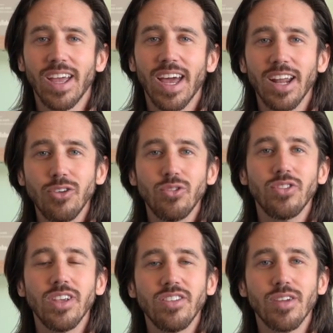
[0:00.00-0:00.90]
And I
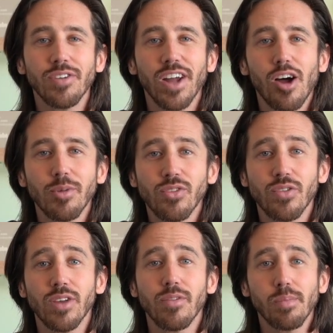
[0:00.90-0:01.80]
use these different helmets
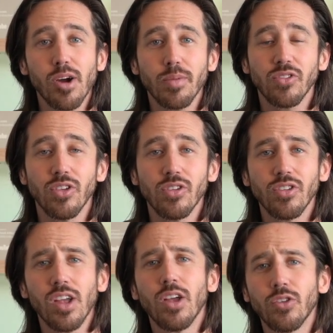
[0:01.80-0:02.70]
for different purposes.